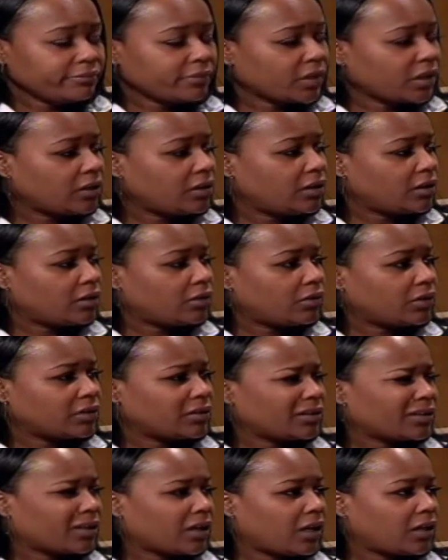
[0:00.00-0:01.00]
you know, it,
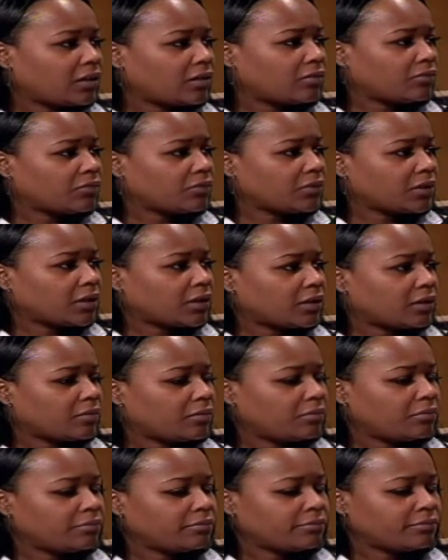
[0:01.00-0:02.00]
it kind of, uh,
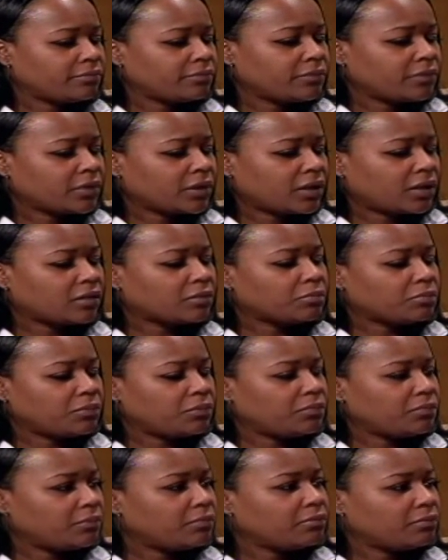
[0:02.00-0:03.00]
kind
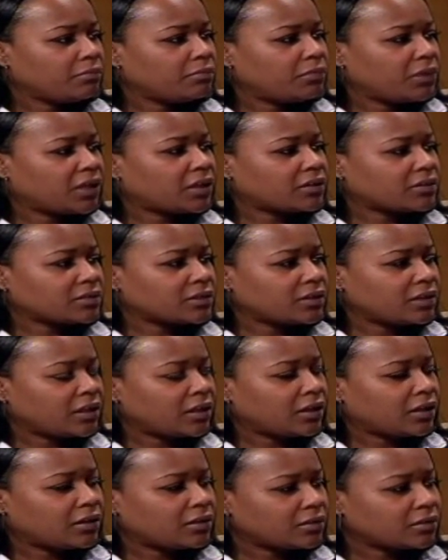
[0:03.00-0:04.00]
of bit us in the
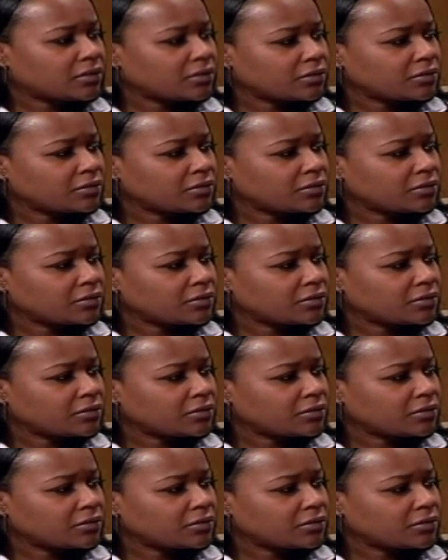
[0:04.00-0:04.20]
end.